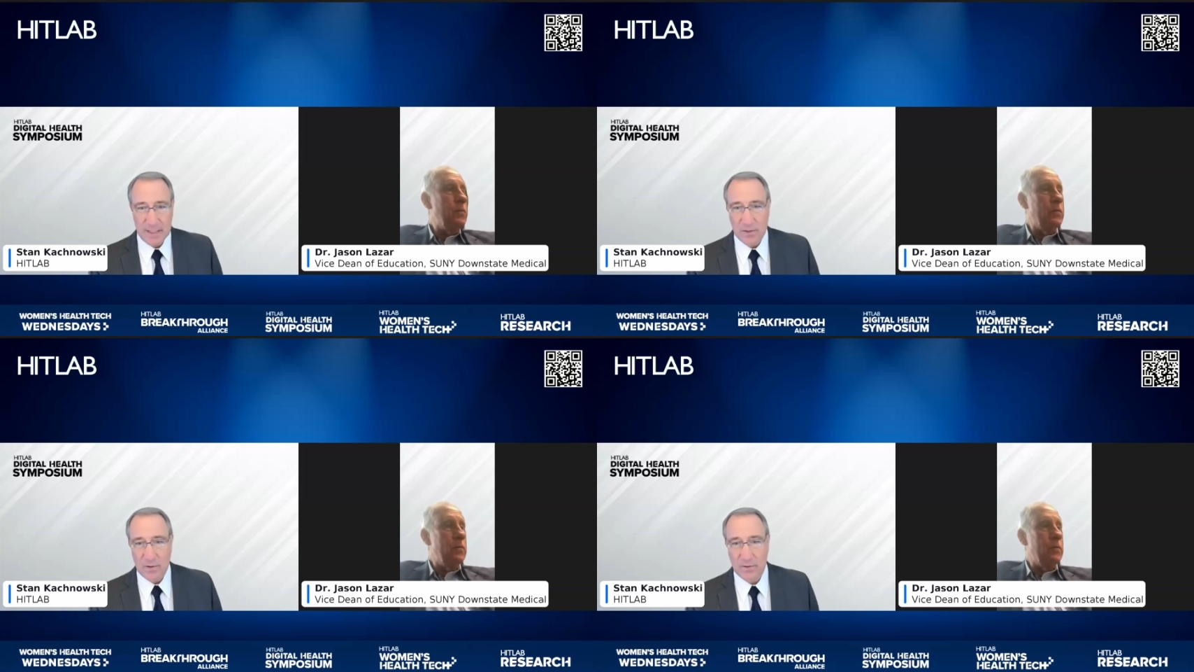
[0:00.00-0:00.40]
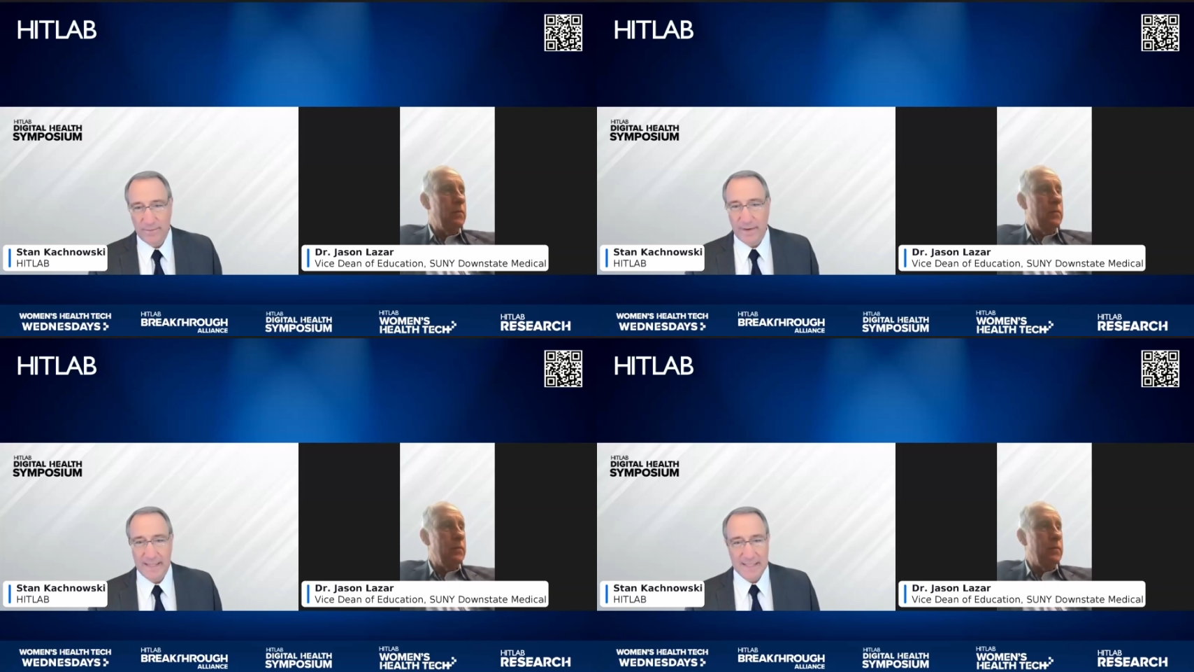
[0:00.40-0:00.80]

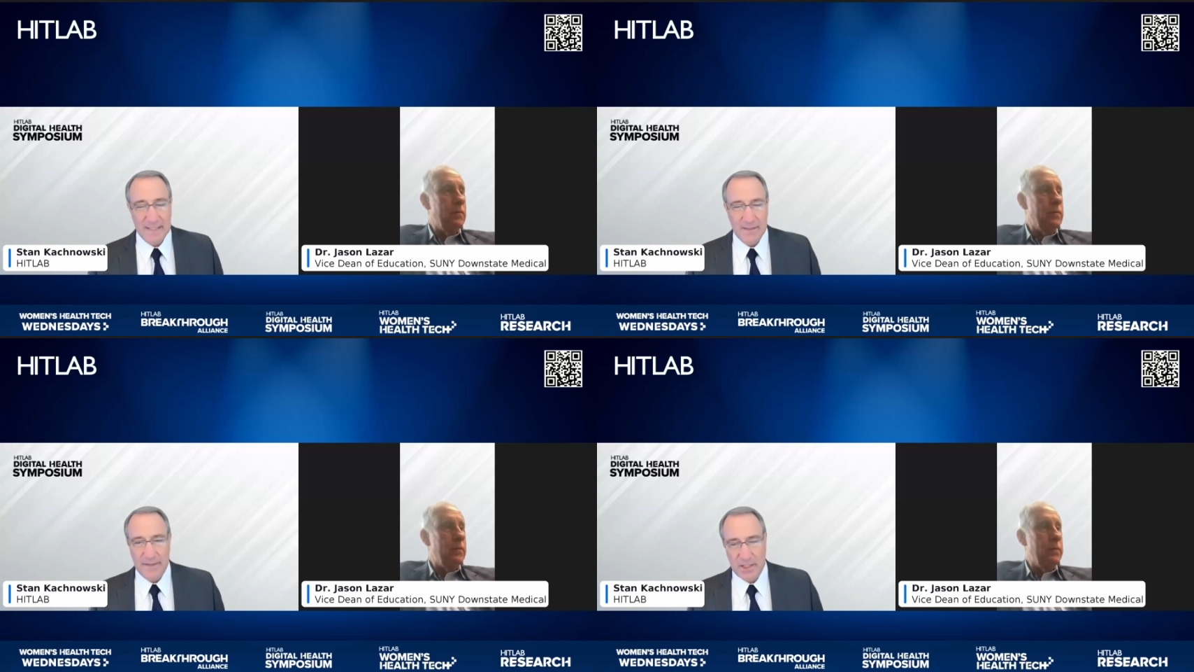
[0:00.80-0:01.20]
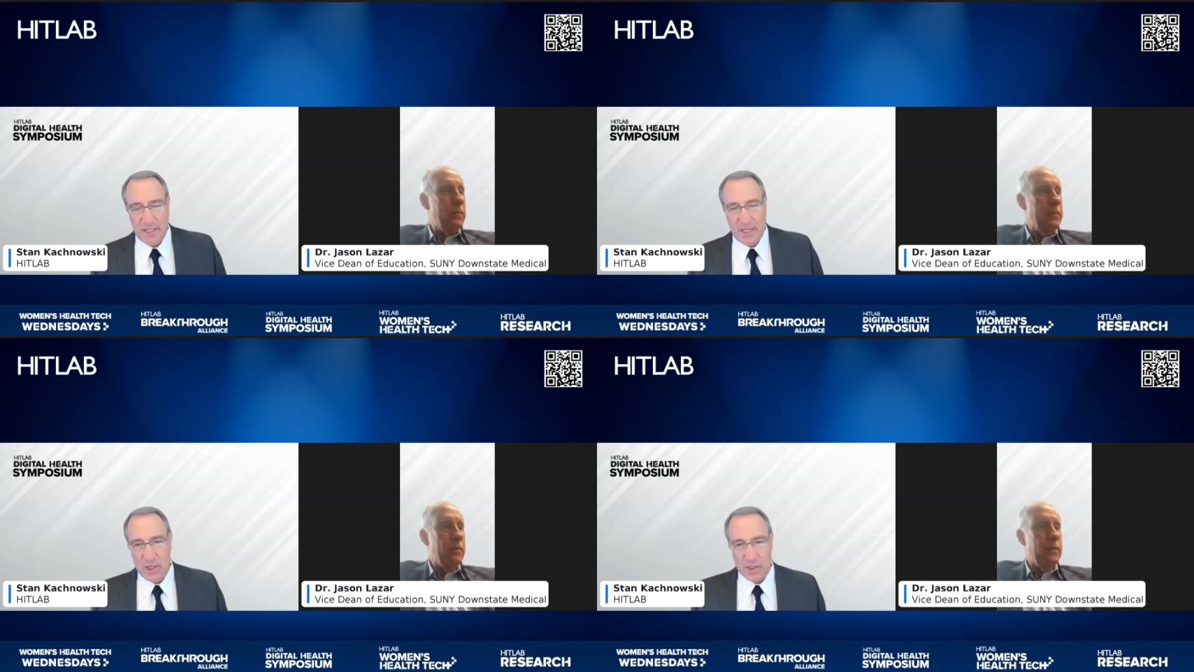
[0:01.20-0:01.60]
Speaker 1: Medical, vice dean of
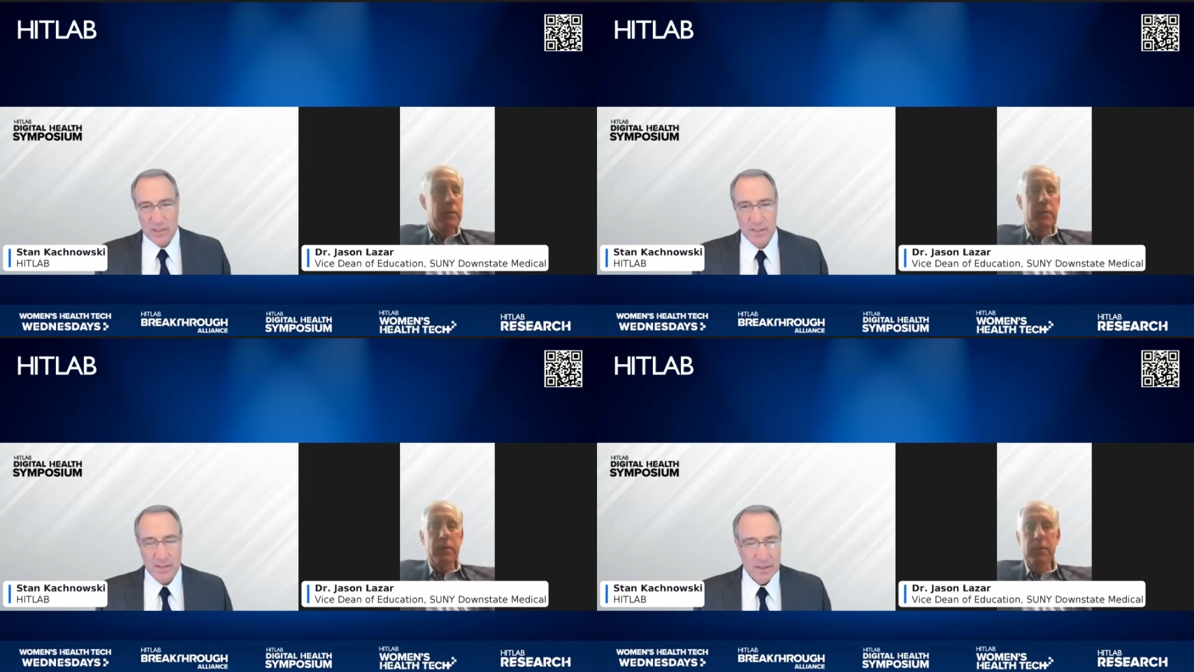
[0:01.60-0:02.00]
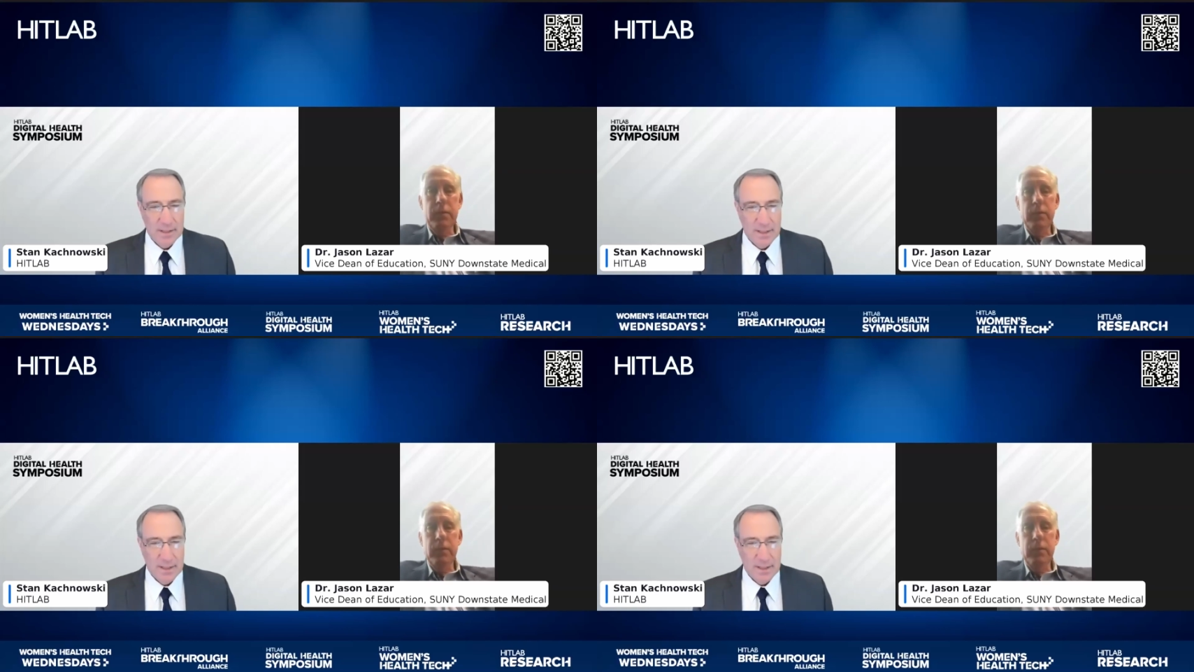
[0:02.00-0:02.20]
education,